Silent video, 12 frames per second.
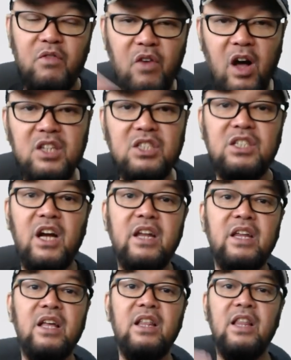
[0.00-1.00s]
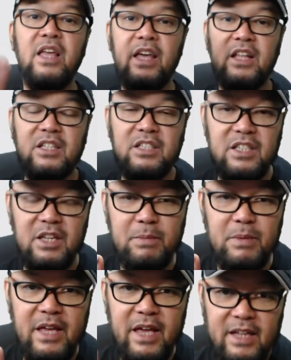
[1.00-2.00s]
Fox Channel, C
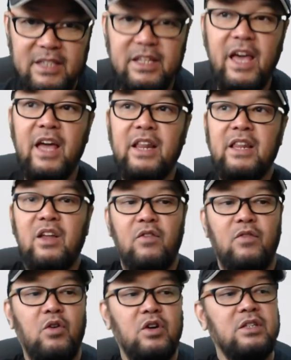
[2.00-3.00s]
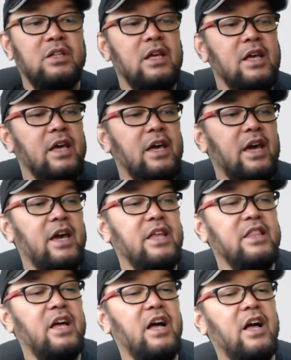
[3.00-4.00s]
B S N, of course,
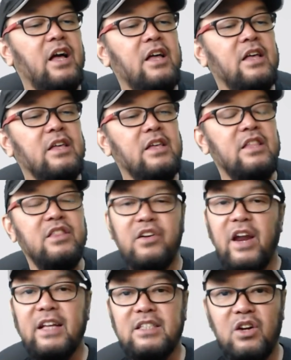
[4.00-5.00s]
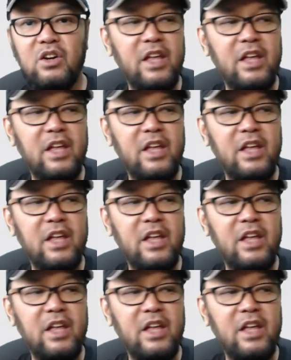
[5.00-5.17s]
and uh, the rest.